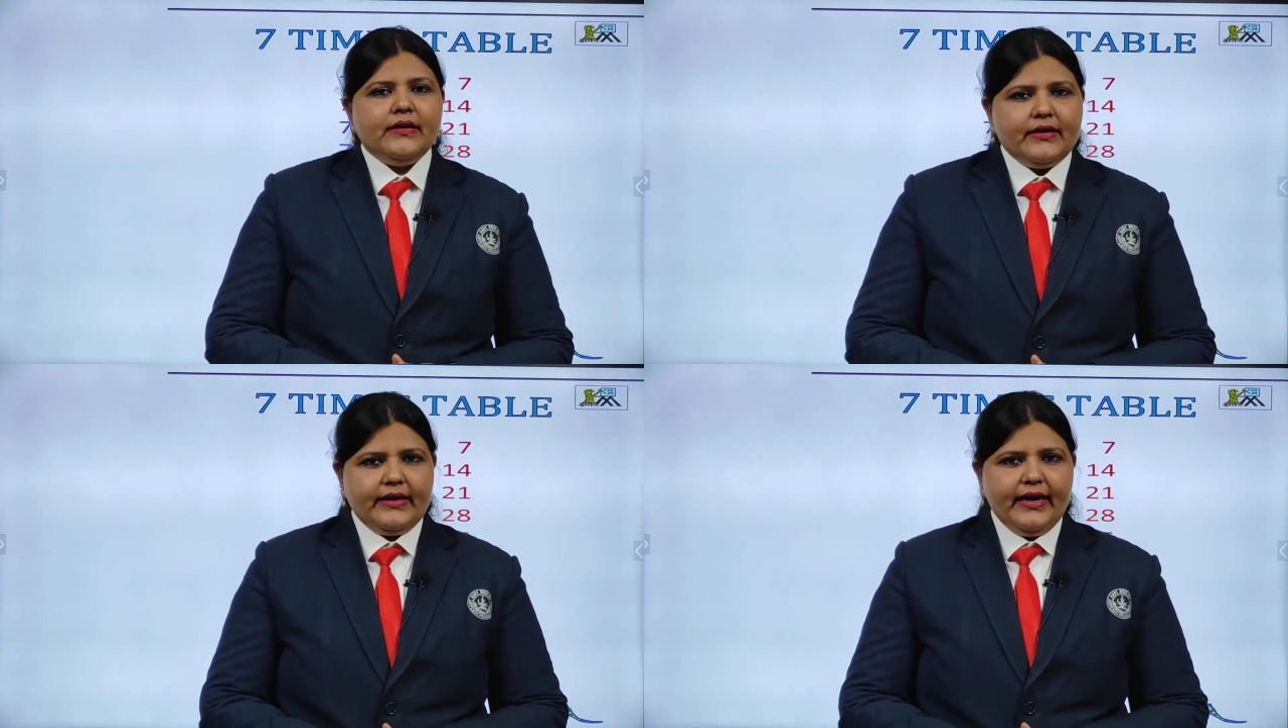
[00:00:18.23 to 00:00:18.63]

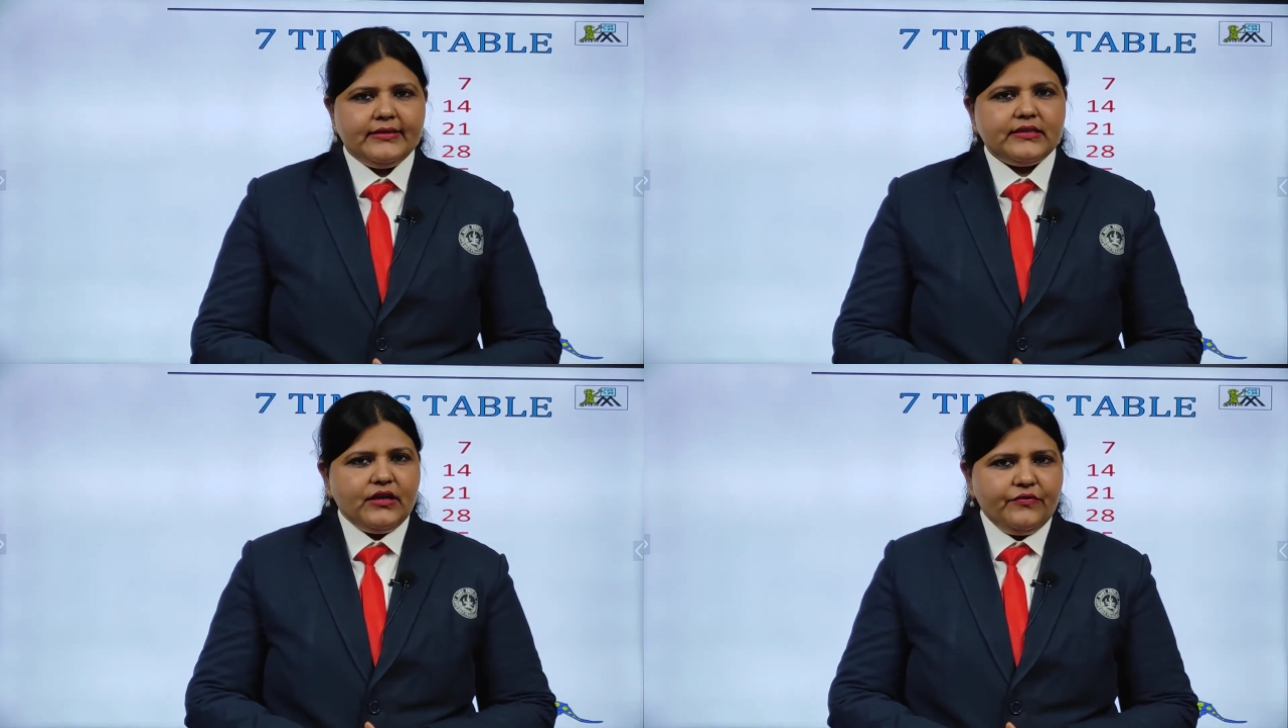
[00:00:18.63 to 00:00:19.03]

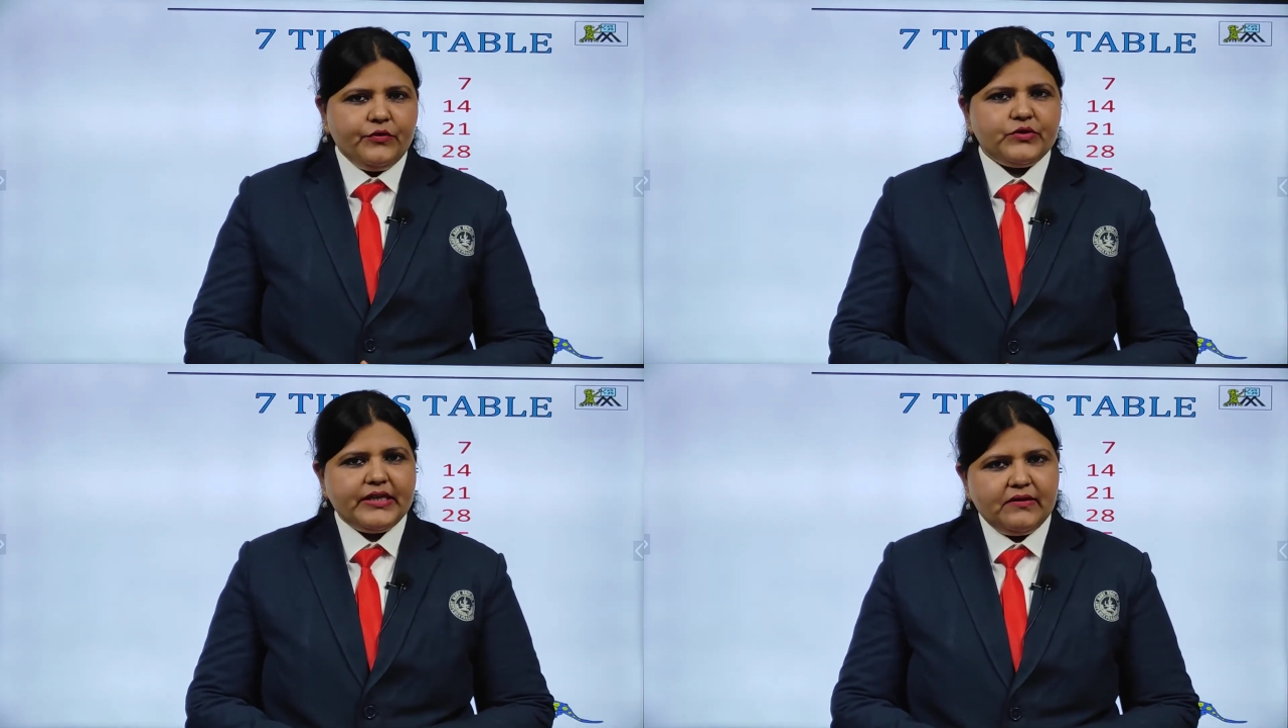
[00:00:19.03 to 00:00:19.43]
Yes, if
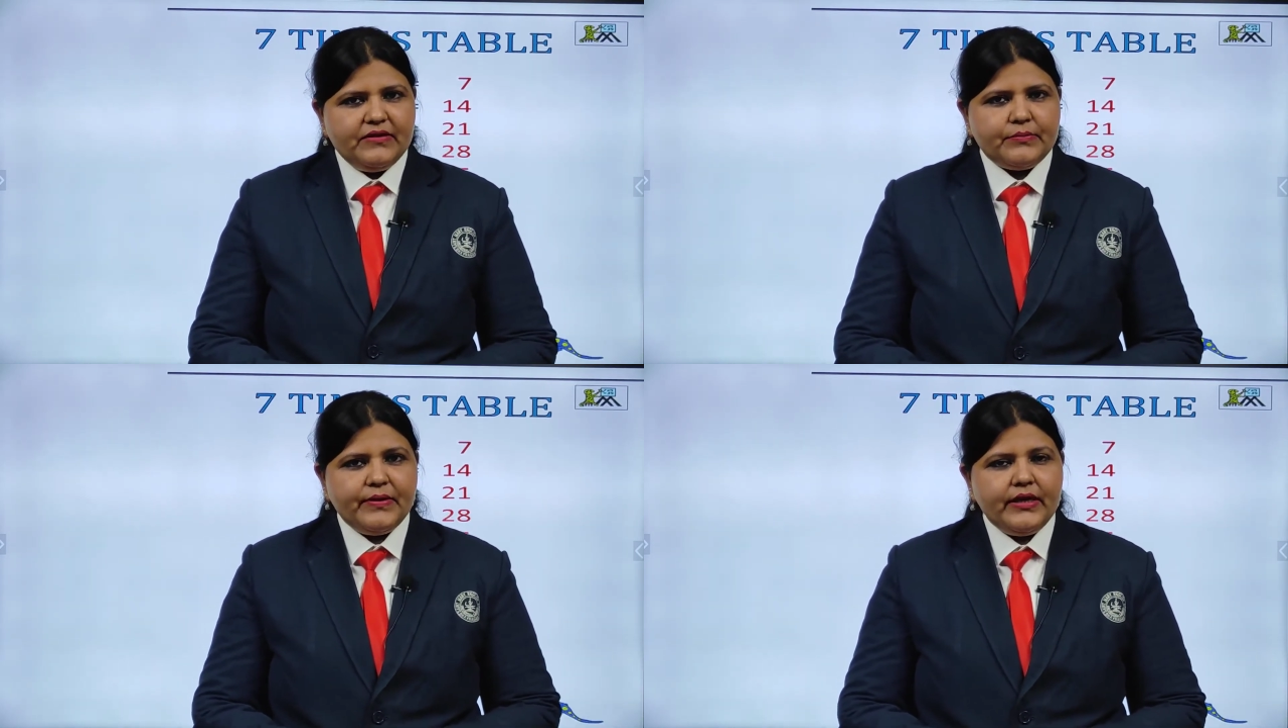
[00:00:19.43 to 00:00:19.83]
you say
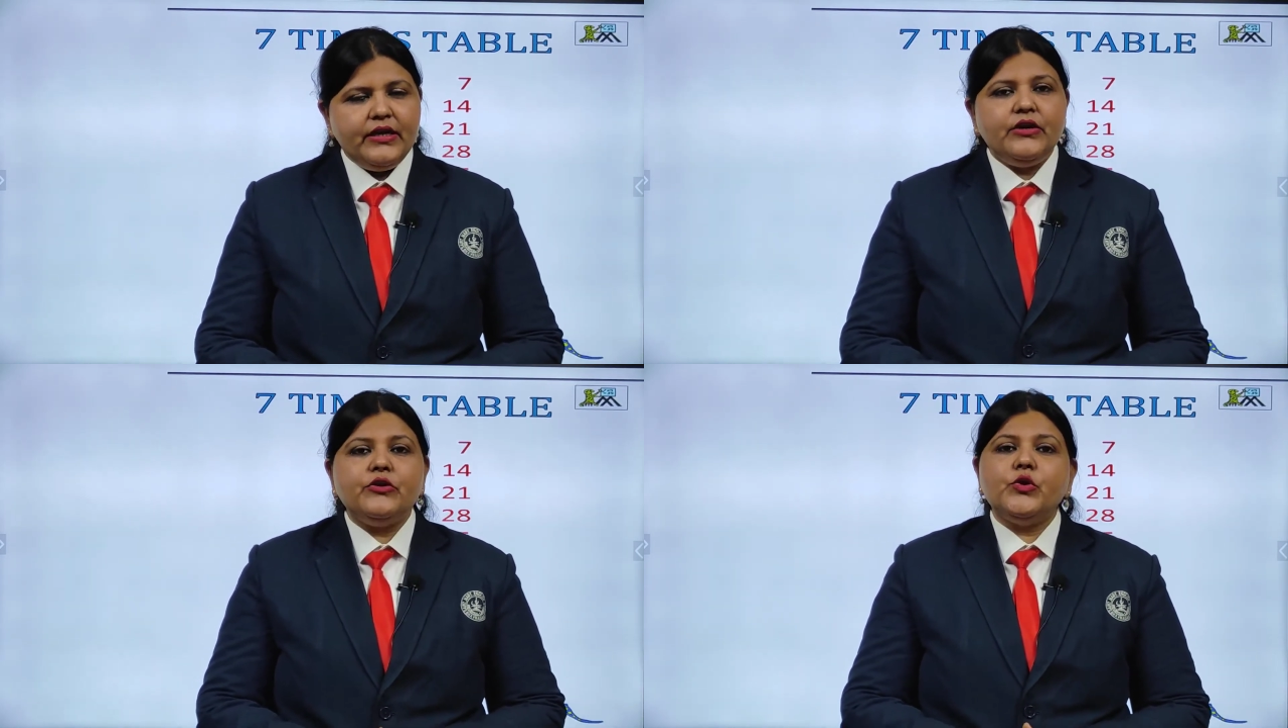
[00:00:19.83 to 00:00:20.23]
with me,
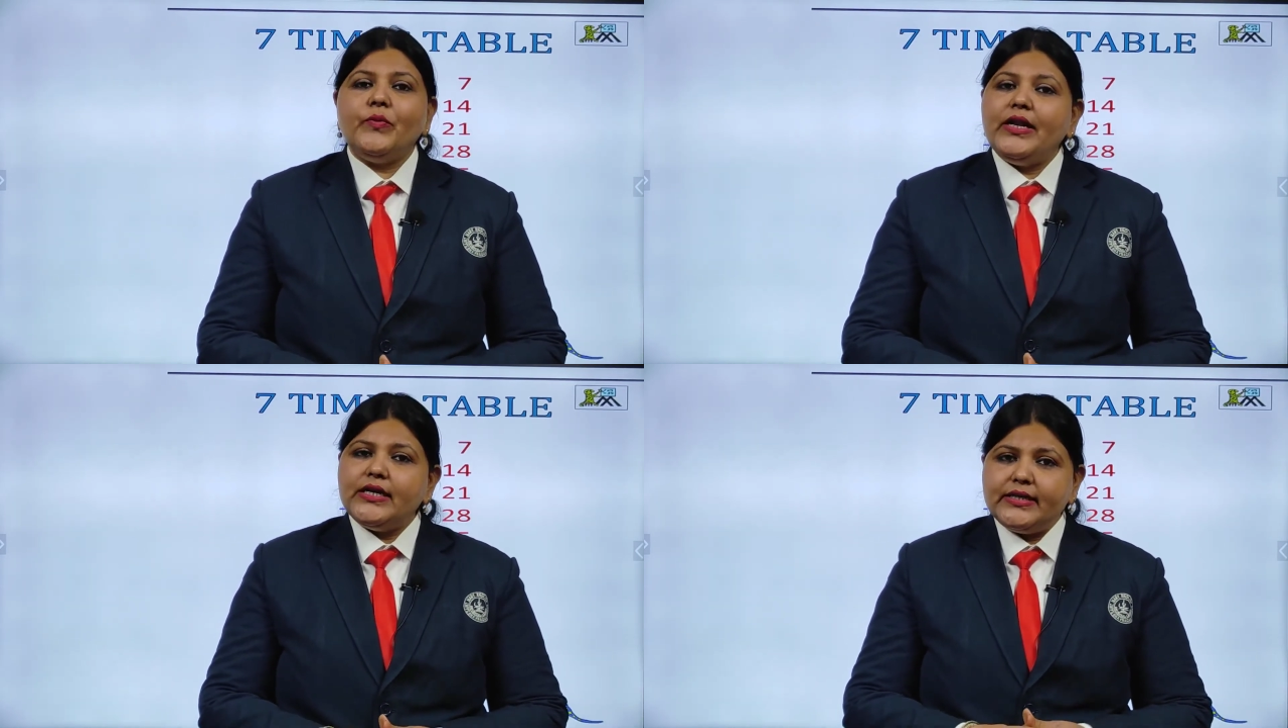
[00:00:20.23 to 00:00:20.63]
you
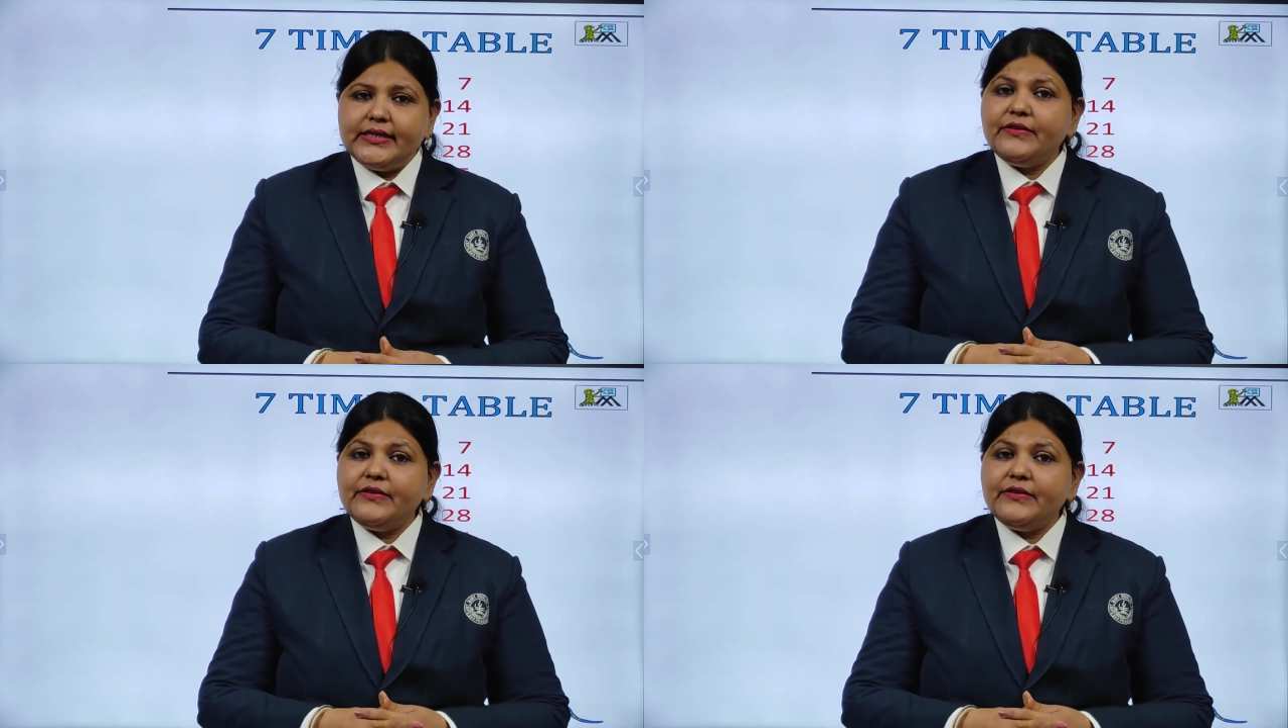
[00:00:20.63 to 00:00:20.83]
will learn